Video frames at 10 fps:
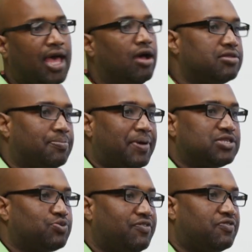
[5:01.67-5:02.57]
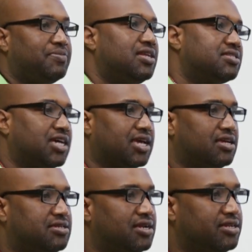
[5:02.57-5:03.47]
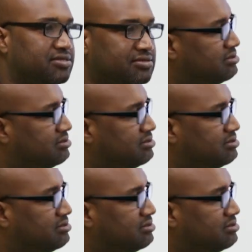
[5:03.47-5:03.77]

The best way for me to check internet